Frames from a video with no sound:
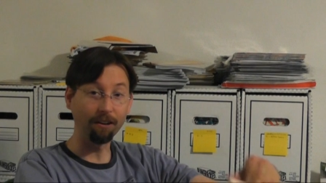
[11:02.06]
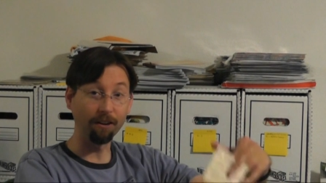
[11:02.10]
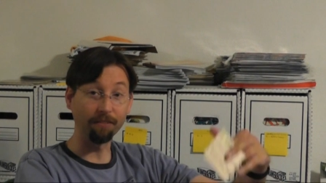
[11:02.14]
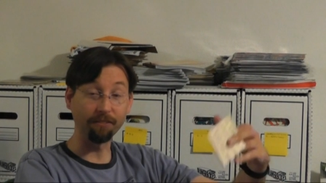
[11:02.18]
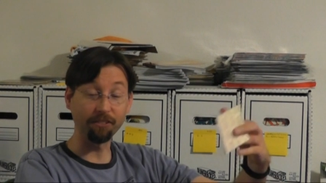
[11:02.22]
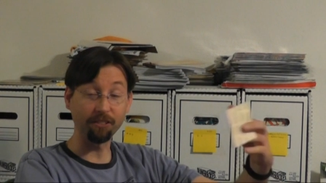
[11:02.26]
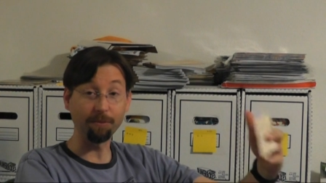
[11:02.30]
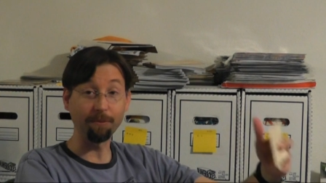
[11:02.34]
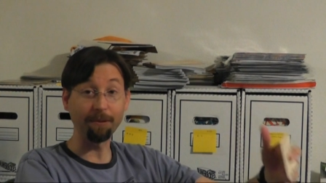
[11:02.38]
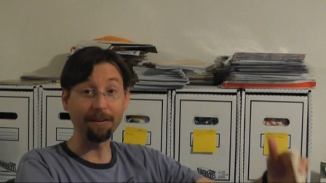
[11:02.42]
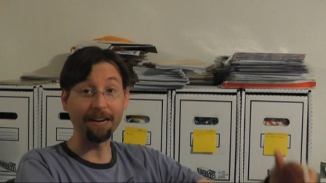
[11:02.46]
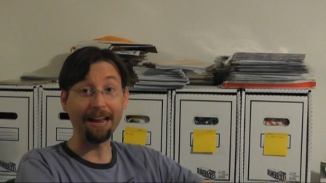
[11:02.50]
or if
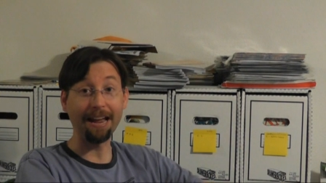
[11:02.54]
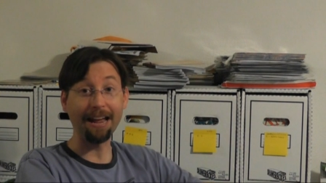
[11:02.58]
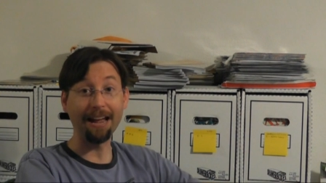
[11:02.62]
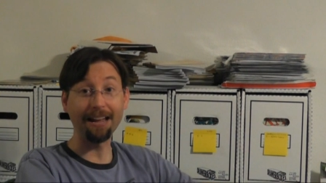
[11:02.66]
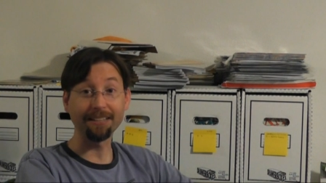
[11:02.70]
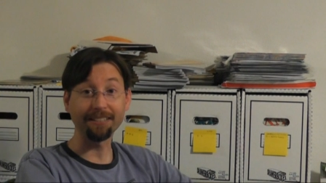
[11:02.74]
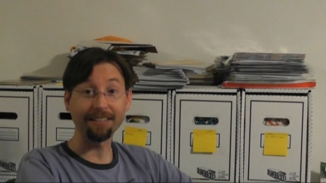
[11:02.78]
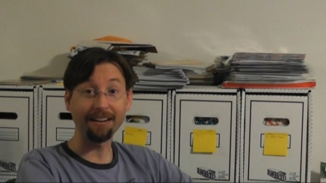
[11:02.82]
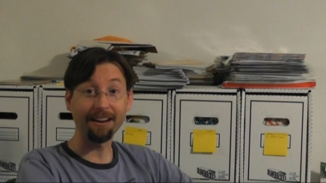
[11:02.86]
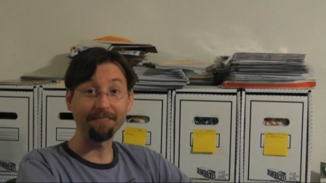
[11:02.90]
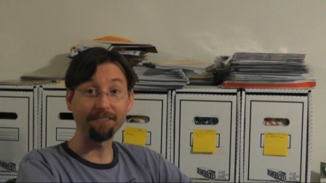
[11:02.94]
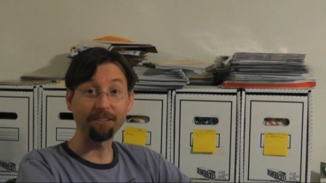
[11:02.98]
somebody
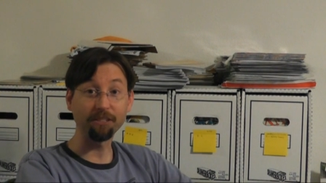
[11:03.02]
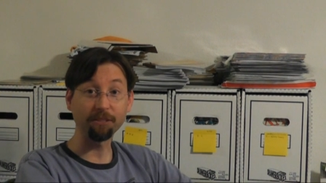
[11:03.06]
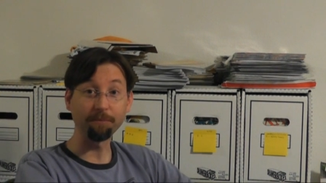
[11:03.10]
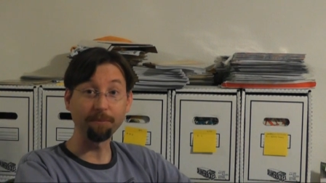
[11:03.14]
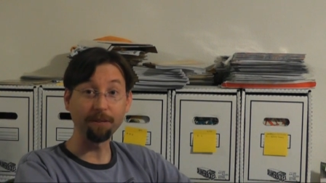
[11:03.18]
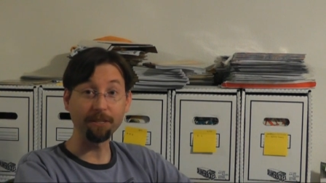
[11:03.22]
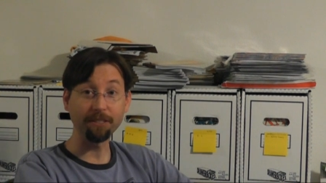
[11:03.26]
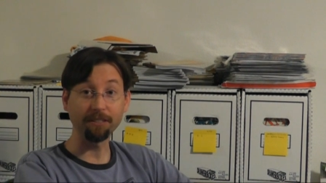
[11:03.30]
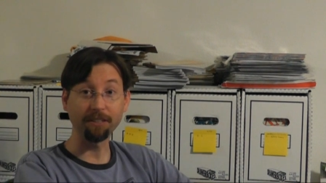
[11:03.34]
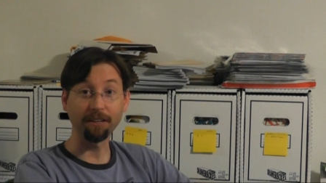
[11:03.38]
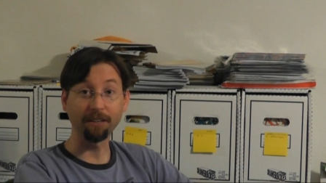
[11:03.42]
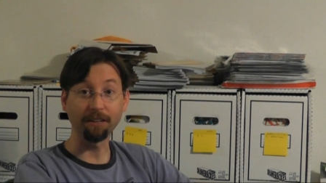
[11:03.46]
has and I just
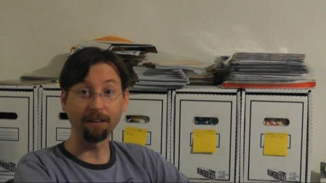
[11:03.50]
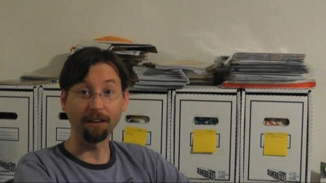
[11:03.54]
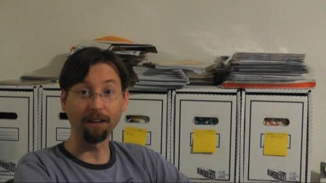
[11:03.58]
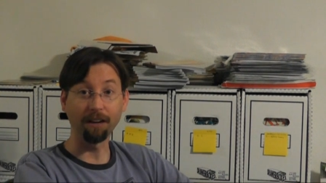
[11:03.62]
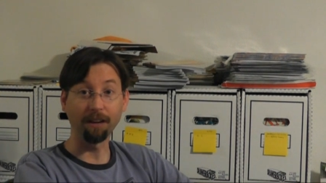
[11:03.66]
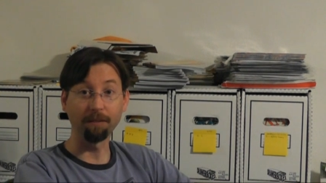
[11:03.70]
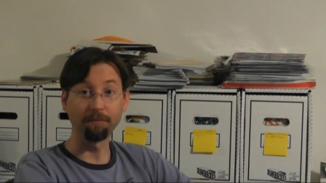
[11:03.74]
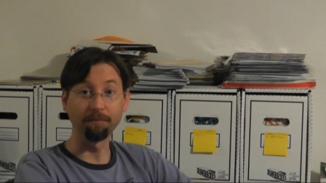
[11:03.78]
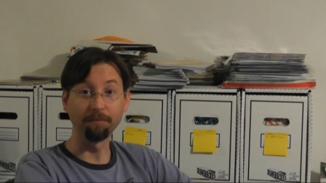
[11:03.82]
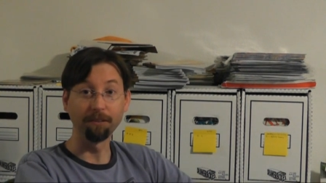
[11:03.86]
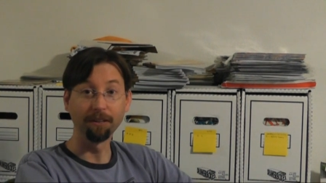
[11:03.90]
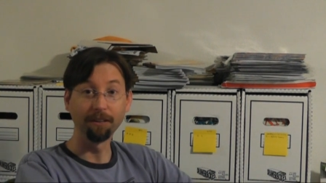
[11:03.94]
missed it,
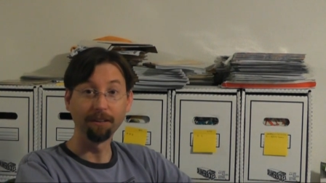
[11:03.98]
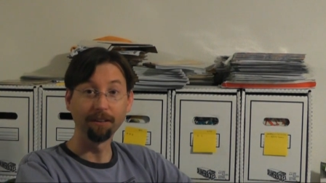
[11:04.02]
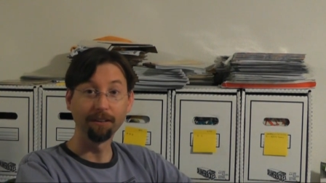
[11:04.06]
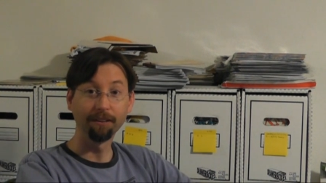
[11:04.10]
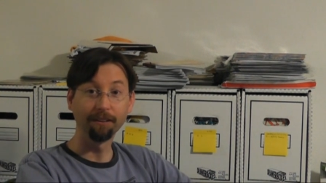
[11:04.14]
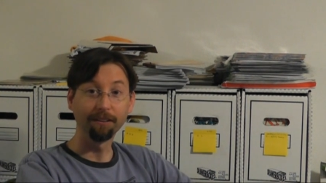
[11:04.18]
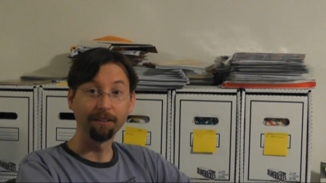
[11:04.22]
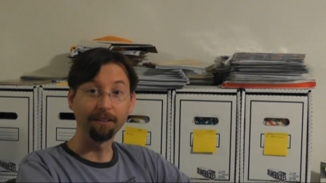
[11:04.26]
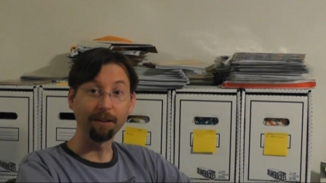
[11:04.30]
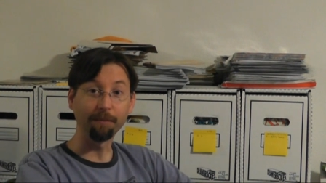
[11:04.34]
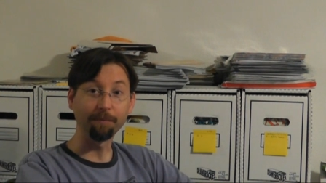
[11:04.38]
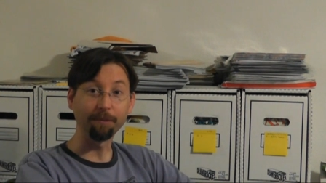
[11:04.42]
um,
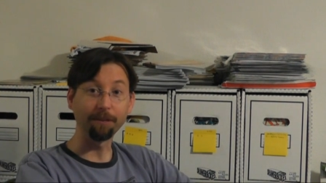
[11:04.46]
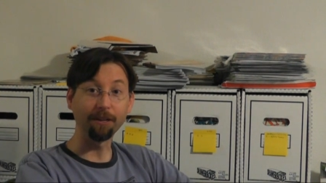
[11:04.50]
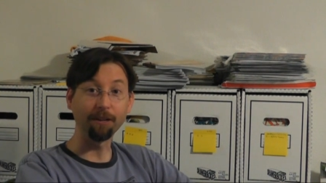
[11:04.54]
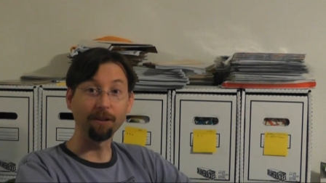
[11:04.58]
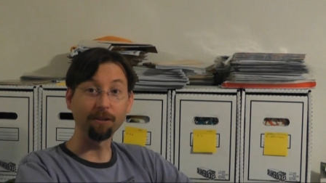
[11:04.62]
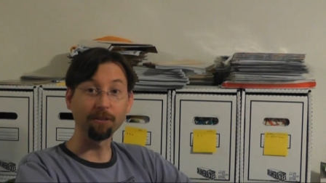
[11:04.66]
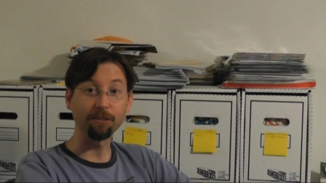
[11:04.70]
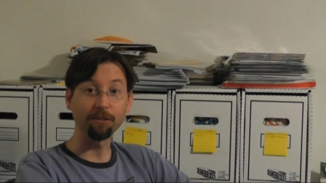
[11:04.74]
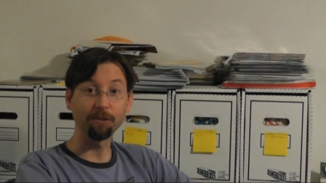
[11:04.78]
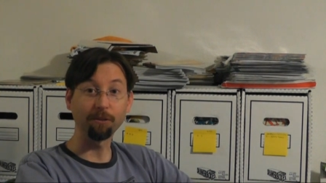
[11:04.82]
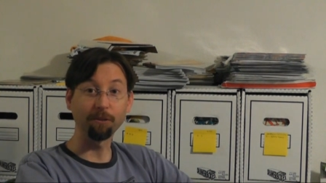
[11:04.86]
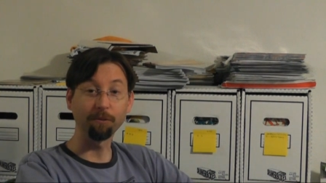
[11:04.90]
let me
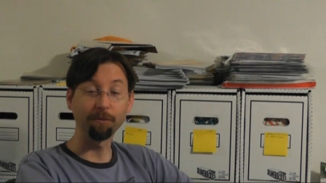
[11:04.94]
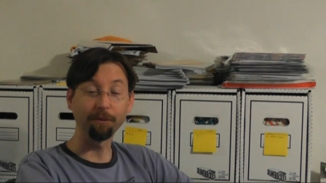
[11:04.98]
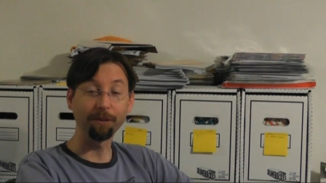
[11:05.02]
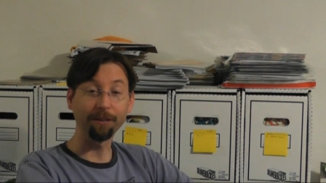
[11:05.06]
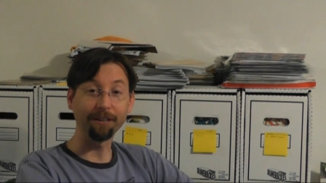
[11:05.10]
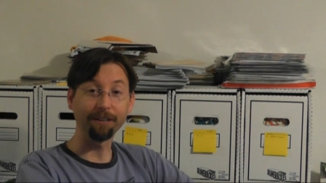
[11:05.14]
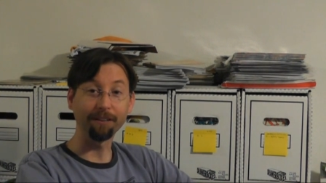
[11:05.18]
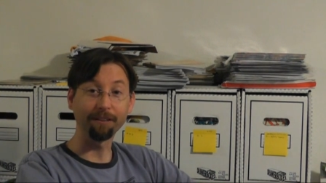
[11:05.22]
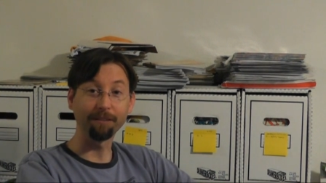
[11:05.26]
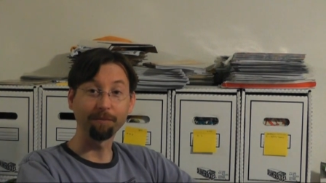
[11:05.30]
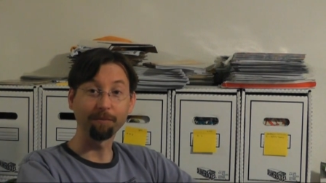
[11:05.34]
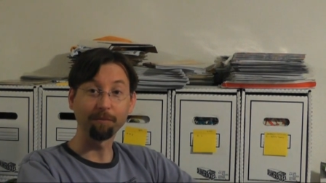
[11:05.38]
know so we
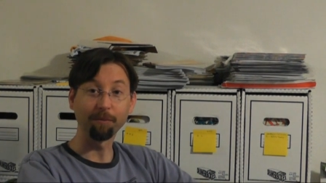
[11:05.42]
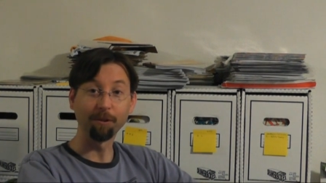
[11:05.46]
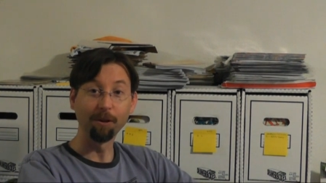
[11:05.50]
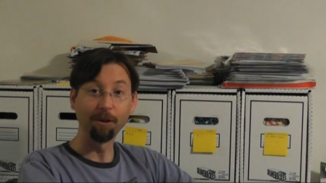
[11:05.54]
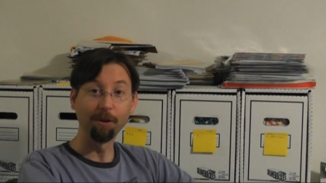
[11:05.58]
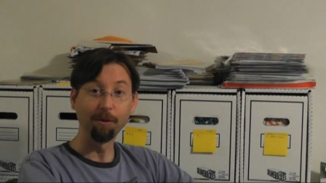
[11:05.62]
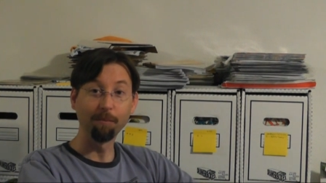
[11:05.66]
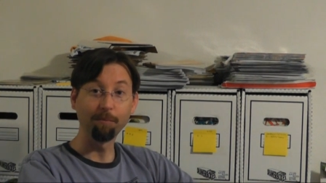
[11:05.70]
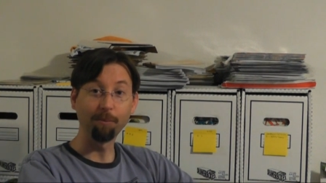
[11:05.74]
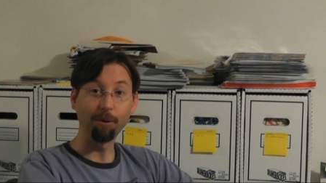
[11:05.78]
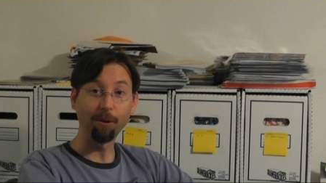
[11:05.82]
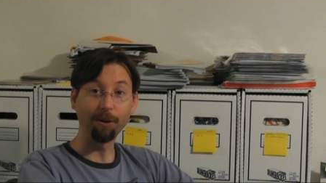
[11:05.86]
can
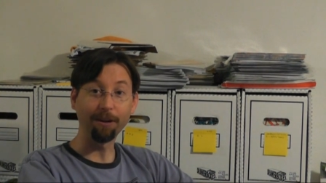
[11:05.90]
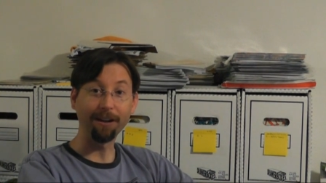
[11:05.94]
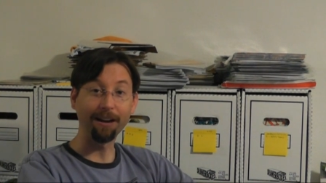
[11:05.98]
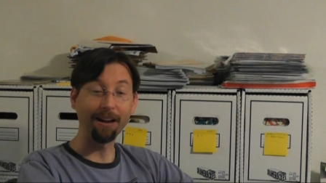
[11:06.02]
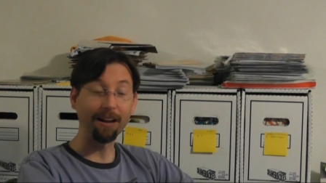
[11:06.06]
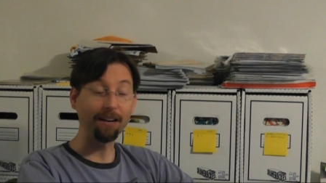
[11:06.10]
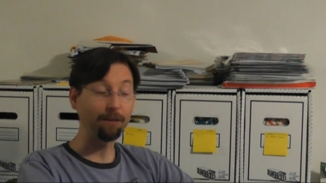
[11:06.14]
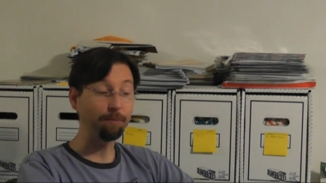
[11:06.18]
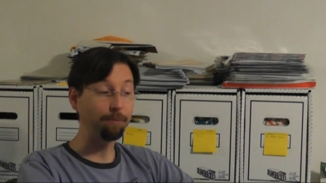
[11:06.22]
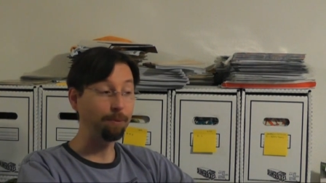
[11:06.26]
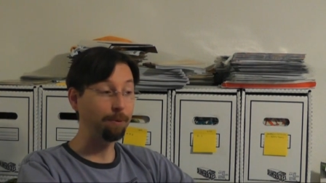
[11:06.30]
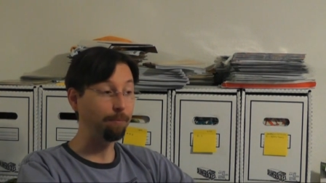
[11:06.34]
point it
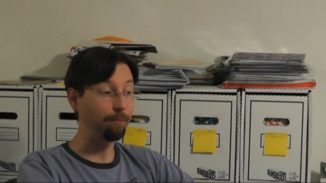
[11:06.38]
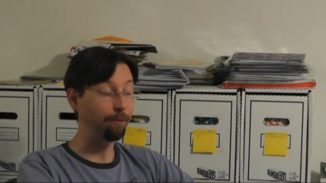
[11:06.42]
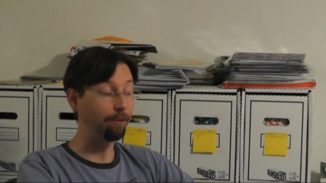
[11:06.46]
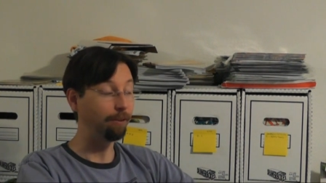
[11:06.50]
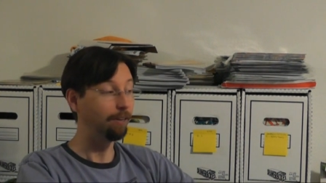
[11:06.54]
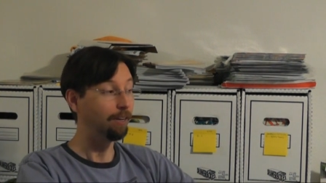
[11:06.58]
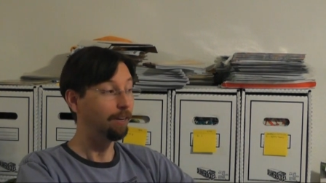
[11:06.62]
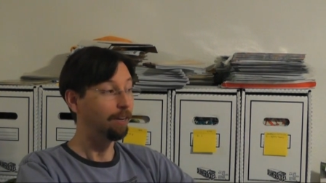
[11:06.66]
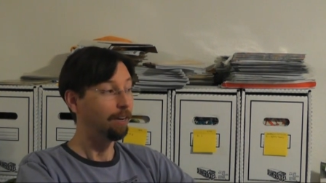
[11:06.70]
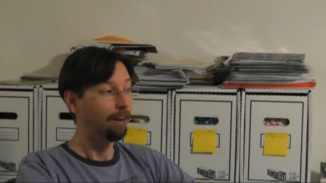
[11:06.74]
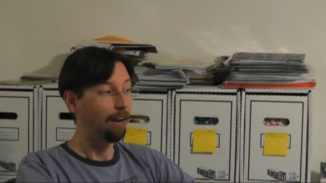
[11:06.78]
out to people.